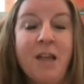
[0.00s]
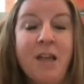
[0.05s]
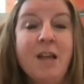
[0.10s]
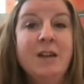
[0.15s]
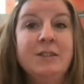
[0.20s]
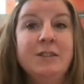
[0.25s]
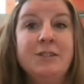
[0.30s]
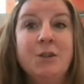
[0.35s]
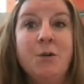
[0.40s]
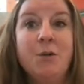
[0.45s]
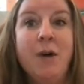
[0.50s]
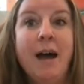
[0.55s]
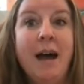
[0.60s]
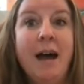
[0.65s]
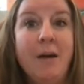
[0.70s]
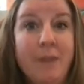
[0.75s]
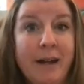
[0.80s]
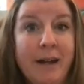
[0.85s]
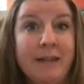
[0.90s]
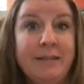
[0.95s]
So
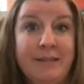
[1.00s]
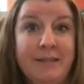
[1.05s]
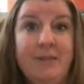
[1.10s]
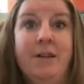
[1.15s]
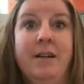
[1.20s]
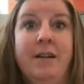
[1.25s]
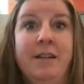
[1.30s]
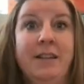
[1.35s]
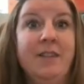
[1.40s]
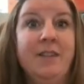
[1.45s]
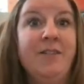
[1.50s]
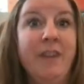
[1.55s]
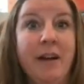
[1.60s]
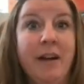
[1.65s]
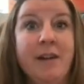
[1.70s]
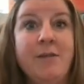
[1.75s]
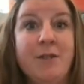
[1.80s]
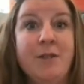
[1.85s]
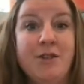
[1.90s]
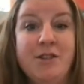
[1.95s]
how we get started, the
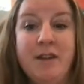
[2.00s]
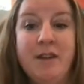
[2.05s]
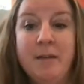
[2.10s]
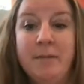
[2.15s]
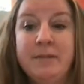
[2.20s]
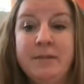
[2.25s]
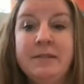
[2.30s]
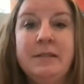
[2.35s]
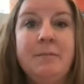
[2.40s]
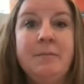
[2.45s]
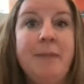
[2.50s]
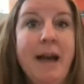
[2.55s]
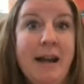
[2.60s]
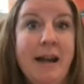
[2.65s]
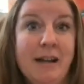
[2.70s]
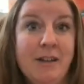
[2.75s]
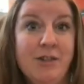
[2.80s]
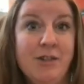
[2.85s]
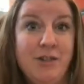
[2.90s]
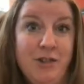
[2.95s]
very first step was to
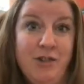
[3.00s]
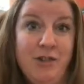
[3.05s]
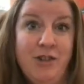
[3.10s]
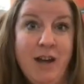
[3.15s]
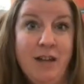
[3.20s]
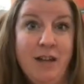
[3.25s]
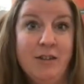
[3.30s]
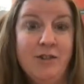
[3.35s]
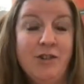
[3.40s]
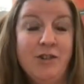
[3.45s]
package the challenge.